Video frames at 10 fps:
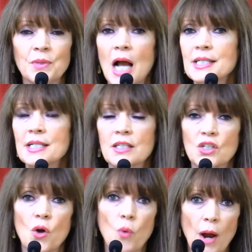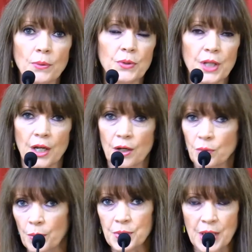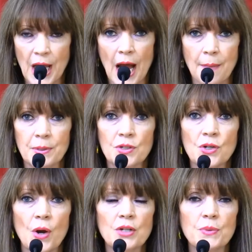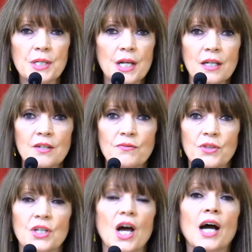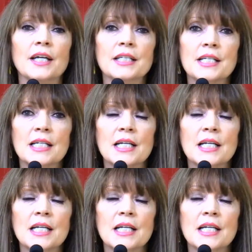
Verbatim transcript: I still didn't know why we were there, what was going to happen. So as we settled in for the night,